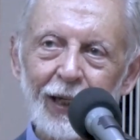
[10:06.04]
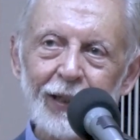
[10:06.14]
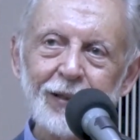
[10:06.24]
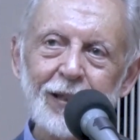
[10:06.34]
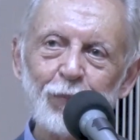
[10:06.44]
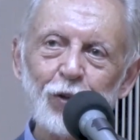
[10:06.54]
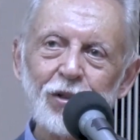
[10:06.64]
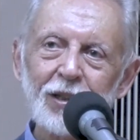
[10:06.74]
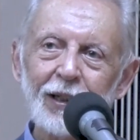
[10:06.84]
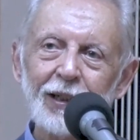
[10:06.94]
And
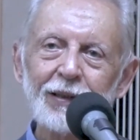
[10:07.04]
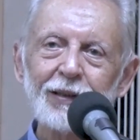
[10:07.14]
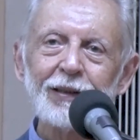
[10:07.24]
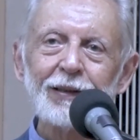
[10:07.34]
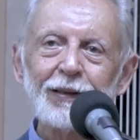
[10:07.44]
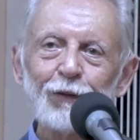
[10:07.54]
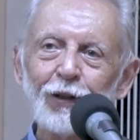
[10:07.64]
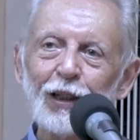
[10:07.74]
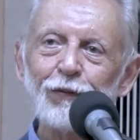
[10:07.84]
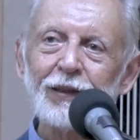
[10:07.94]
suppose
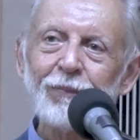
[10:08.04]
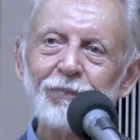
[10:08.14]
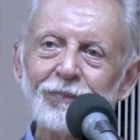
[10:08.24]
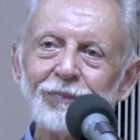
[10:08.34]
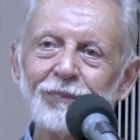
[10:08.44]
one of them